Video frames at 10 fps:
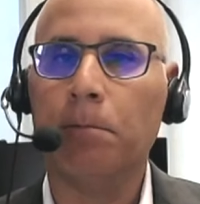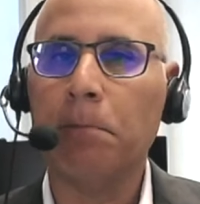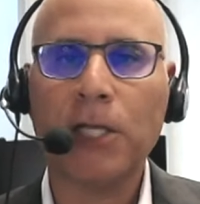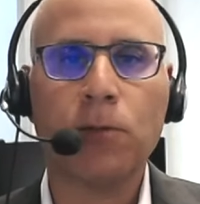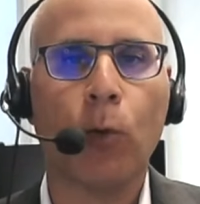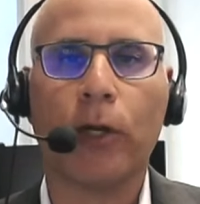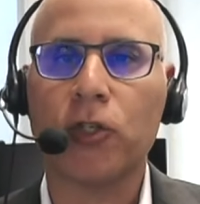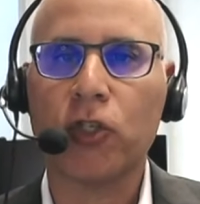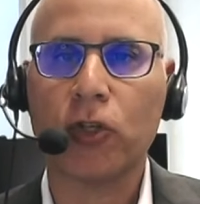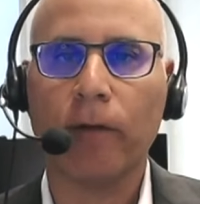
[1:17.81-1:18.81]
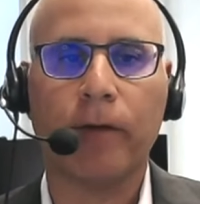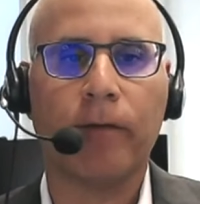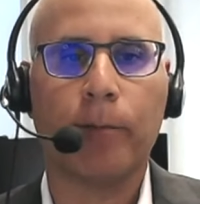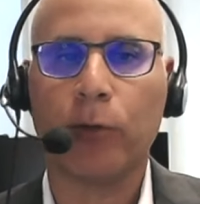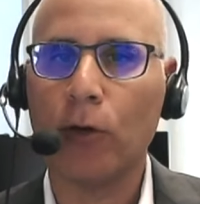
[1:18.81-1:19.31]
much more
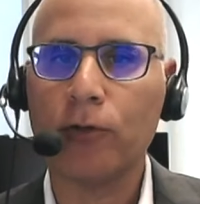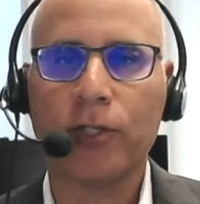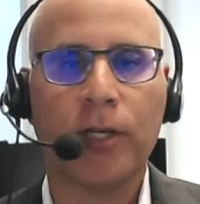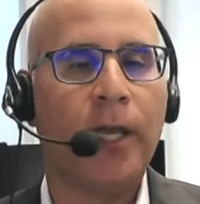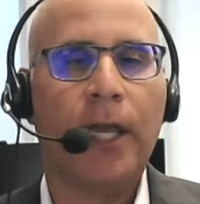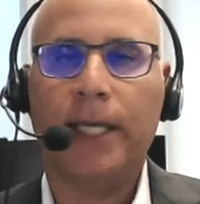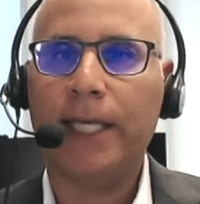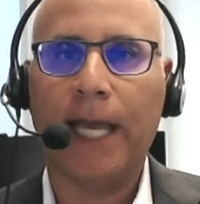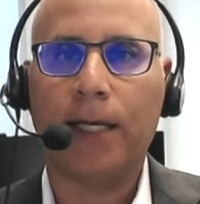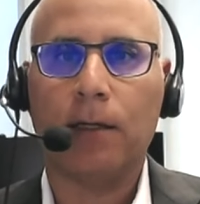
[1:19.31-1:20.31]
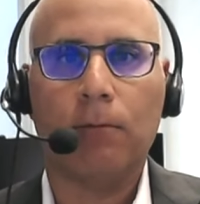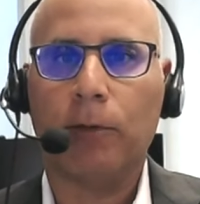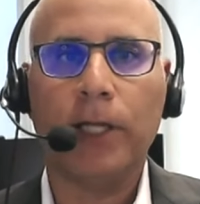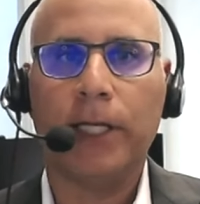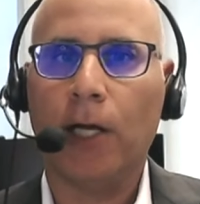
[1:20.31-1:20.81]
conservative approach, yet
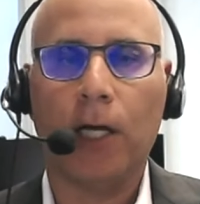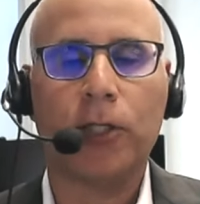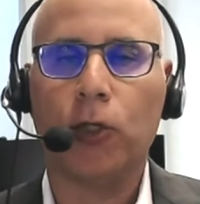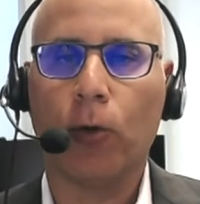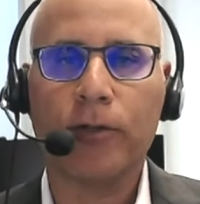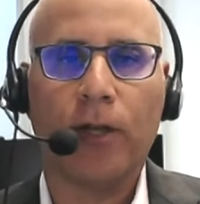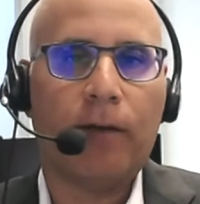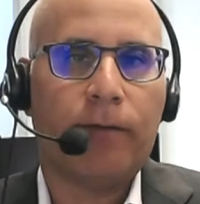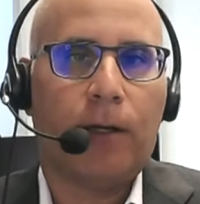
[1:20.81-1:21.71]
really knocked the doors off.